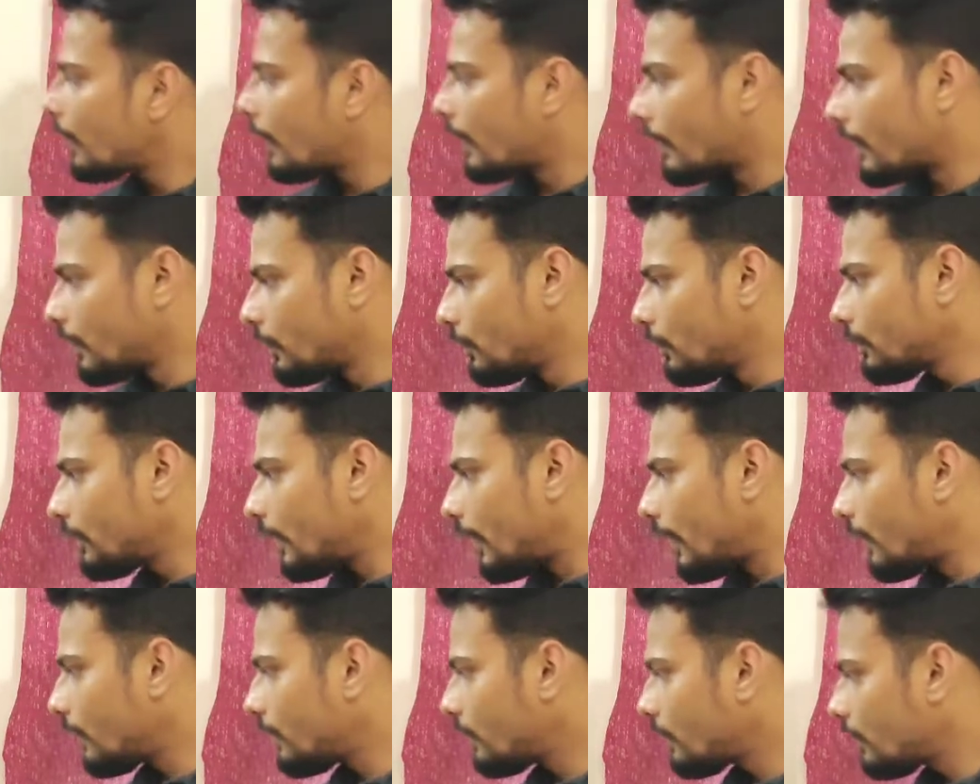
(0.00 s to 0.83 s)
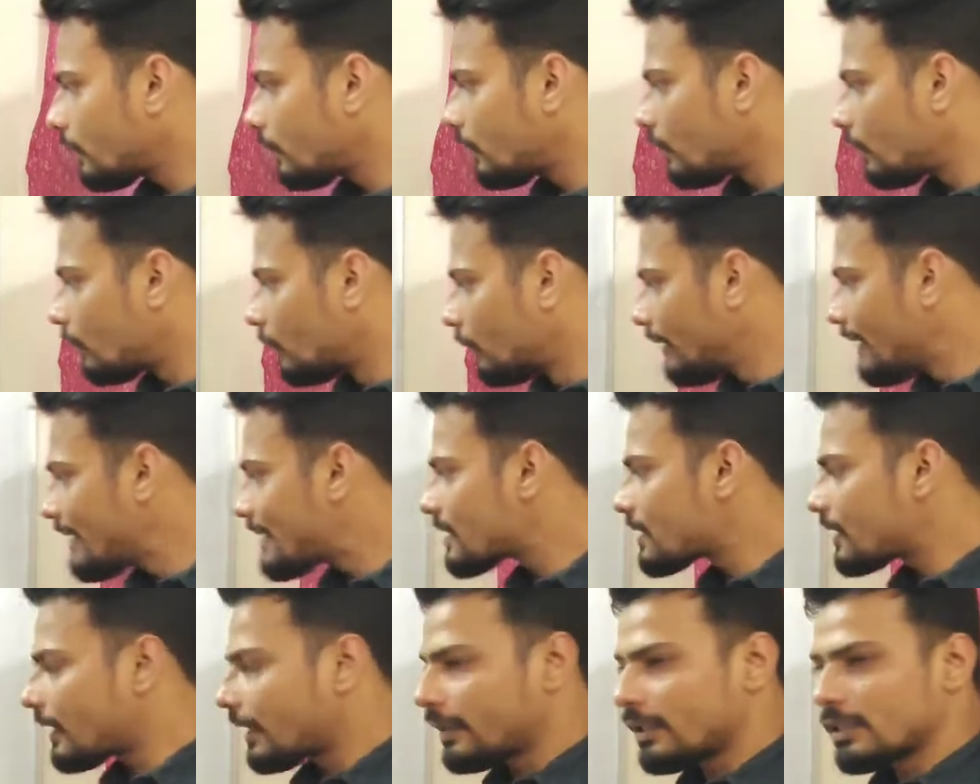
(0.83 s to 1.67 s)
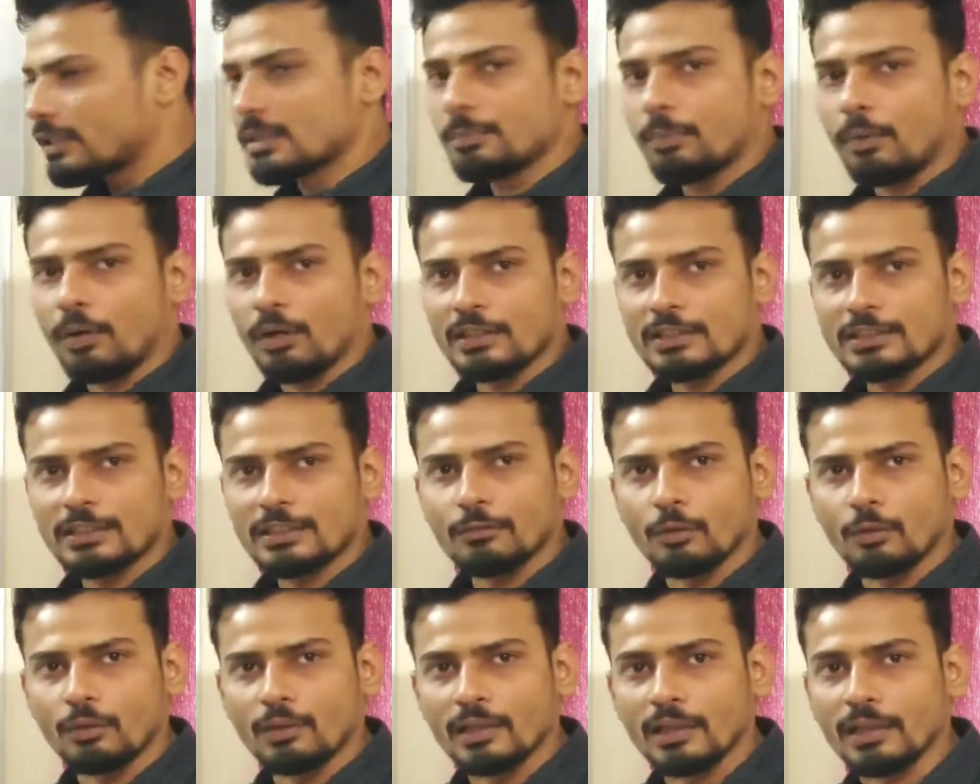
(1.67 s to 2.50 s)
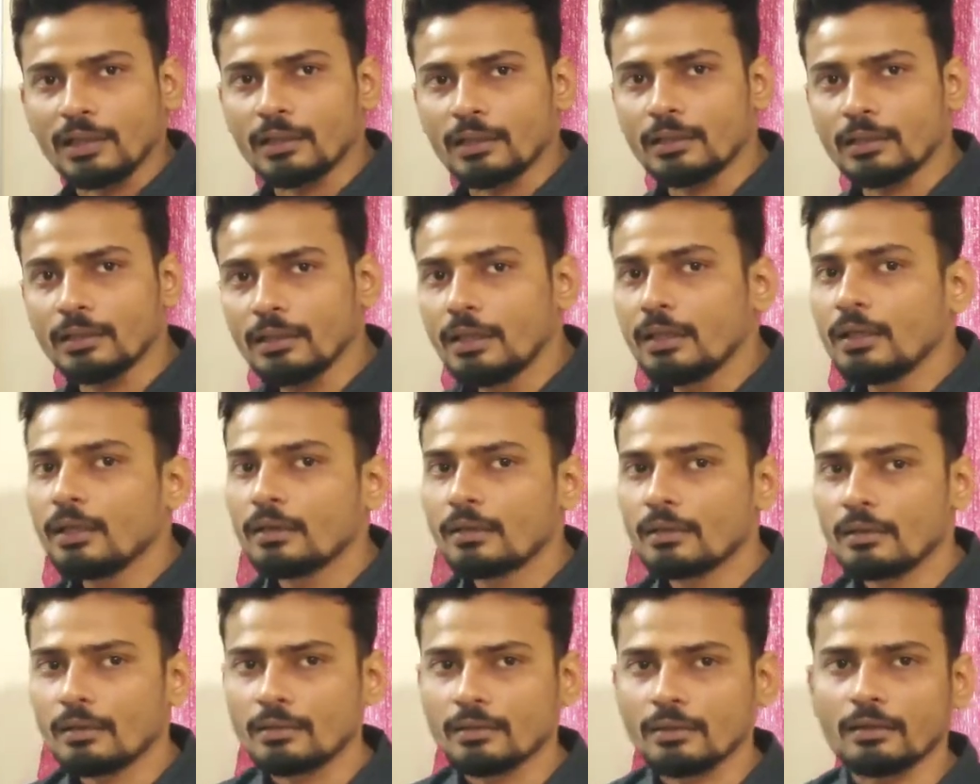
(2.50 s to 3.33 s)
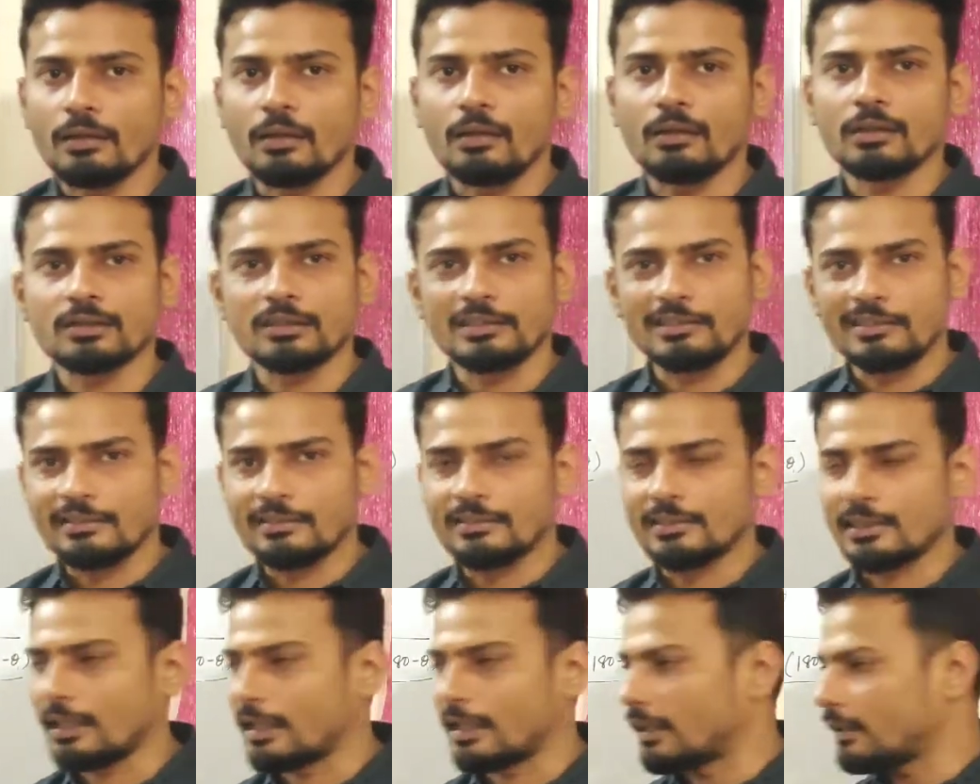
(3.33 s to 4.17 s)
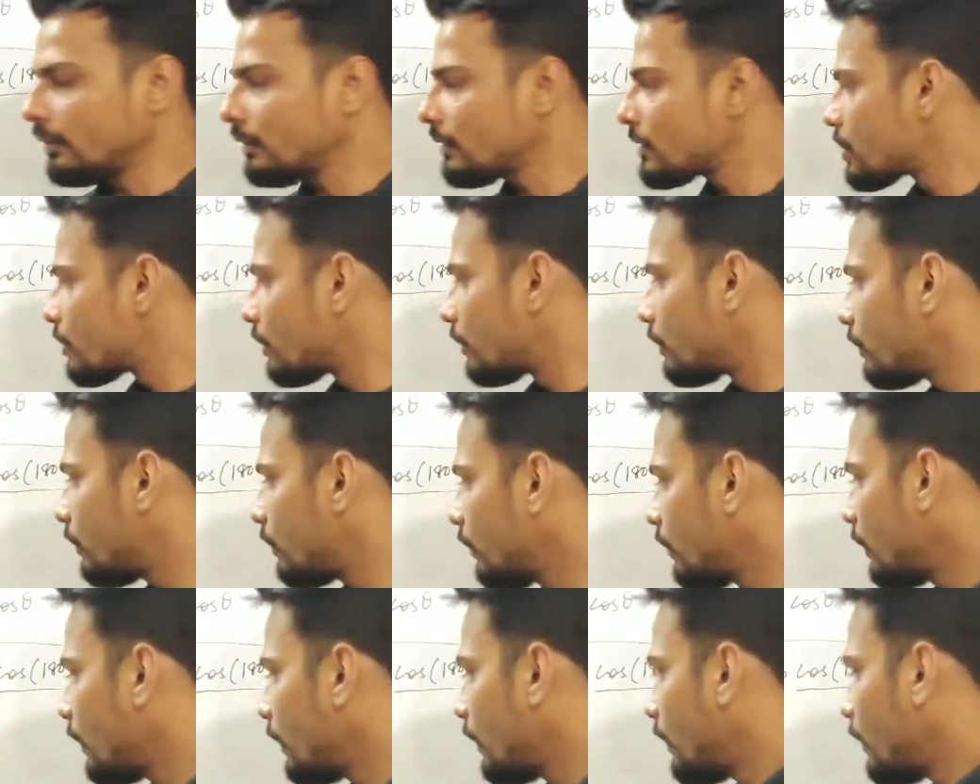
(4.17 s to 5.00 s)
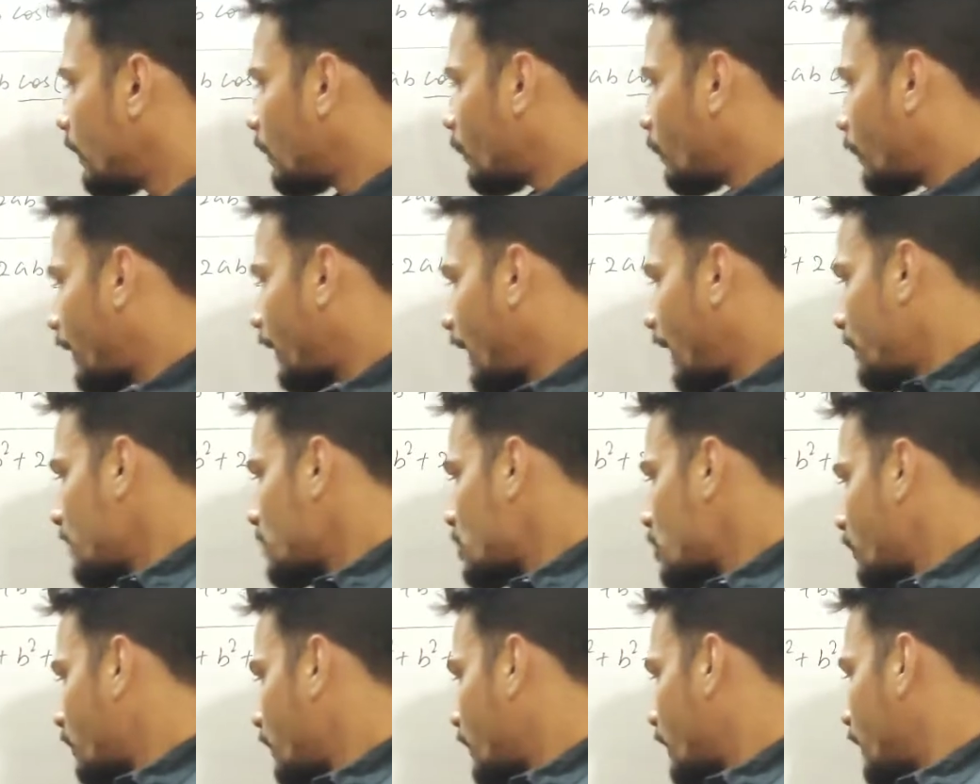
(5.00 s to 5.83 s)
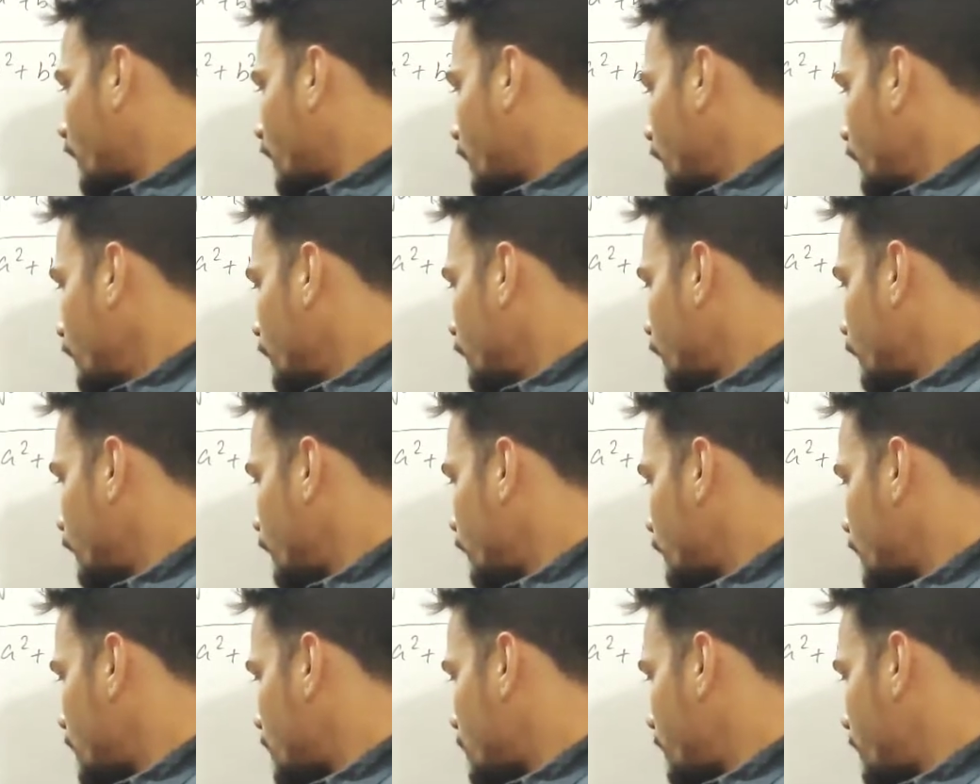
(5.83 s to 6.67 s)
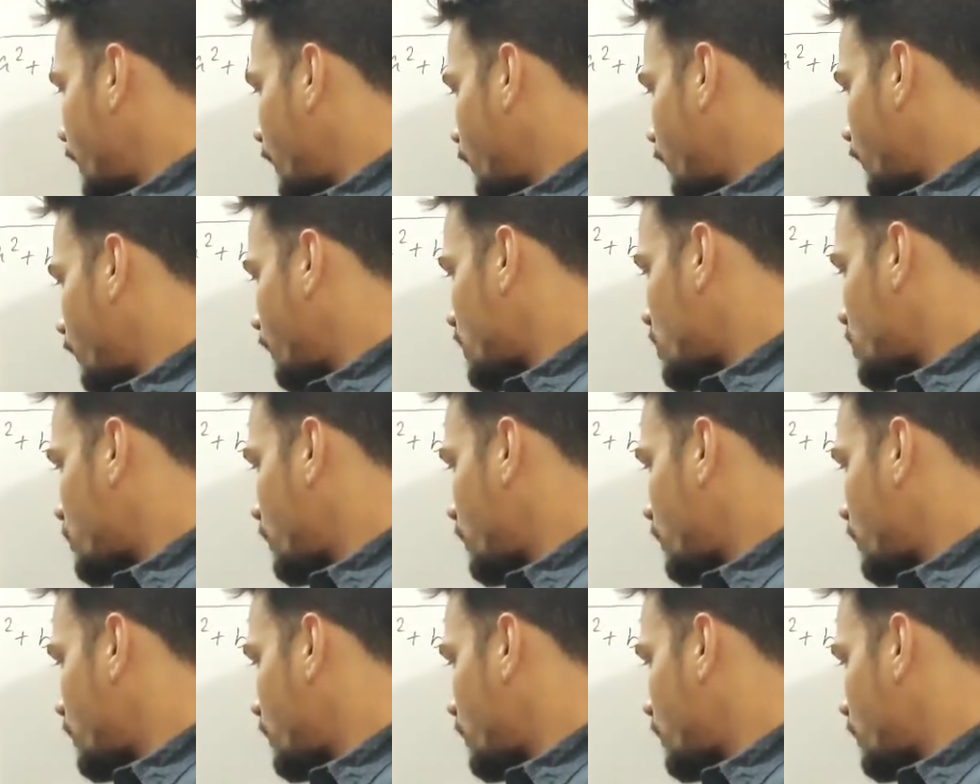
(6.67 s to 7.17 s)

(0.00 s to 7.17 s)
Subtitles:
And I know that only sine is positive over here, not the cos or the tan. So what happens over here, just make a note of